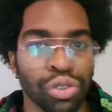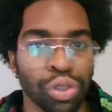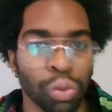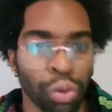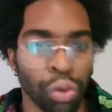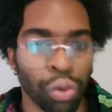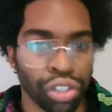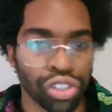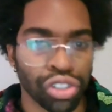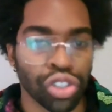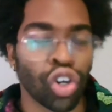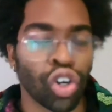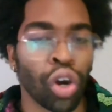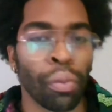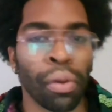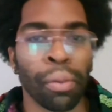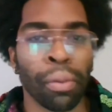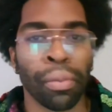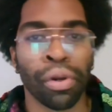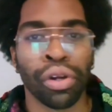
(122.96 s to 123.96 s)
the work as a core
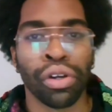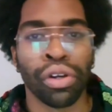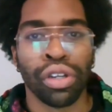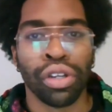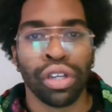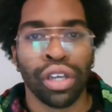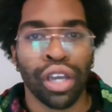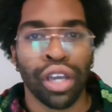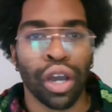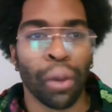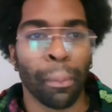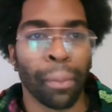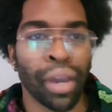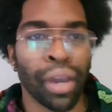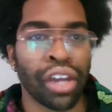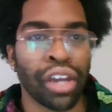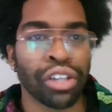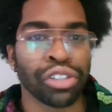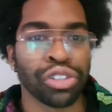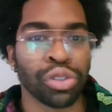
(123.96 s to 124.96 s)
member, help
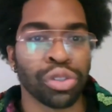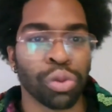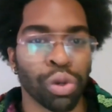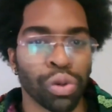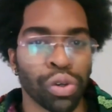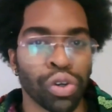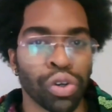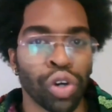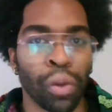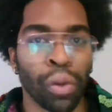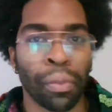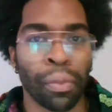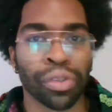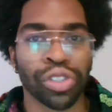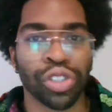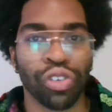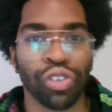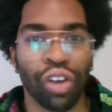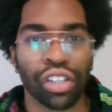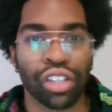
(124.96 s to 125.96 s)
manage and work with core members
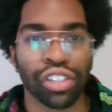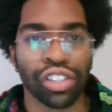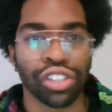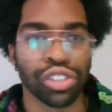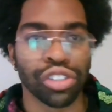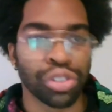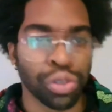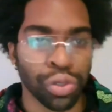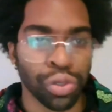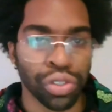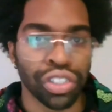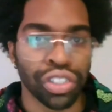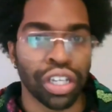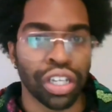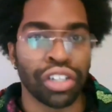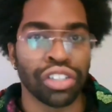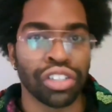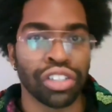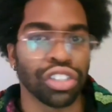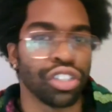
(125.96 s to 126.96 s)
directly in school
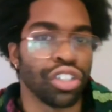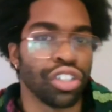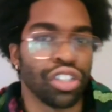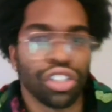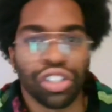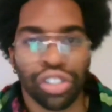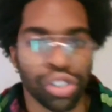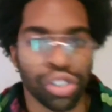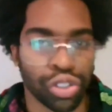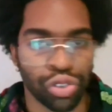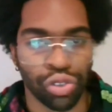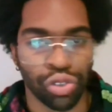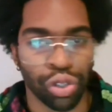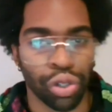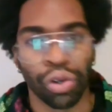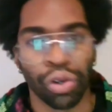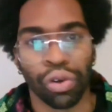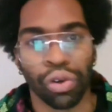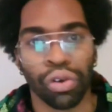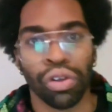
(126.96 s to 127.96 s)
settings, and then in this
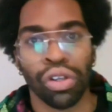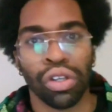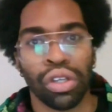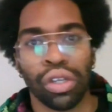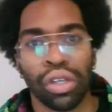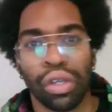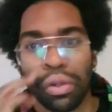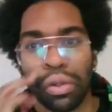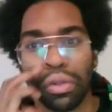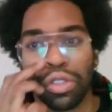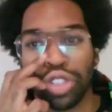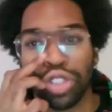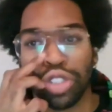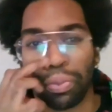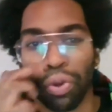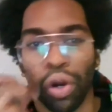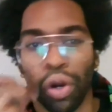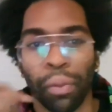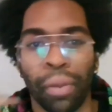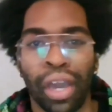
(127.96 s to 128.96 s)
role,
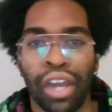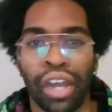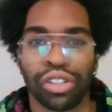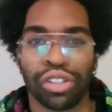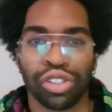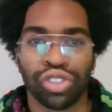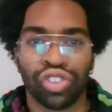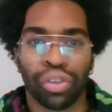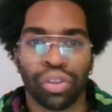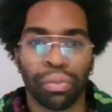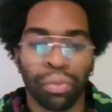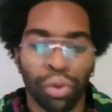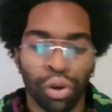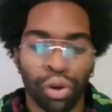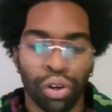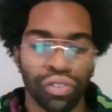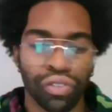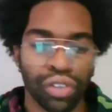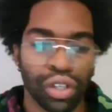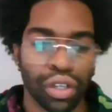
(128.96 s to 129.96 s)
support managers from
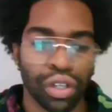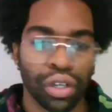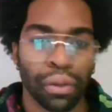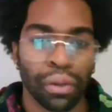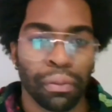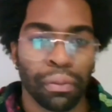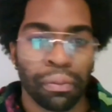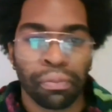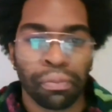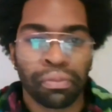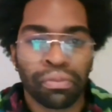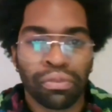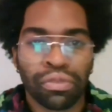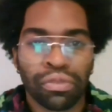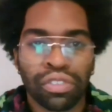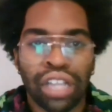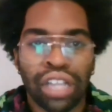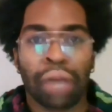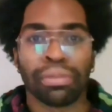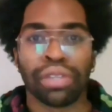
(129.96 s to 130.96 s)
more of a
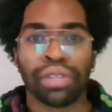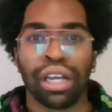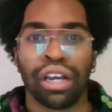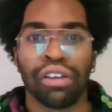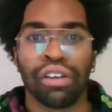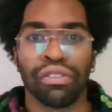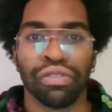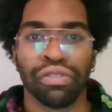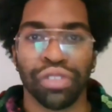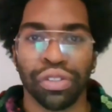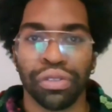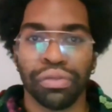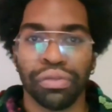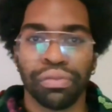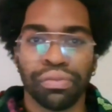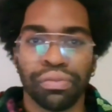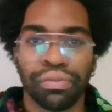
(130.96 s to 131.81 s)
top-down view.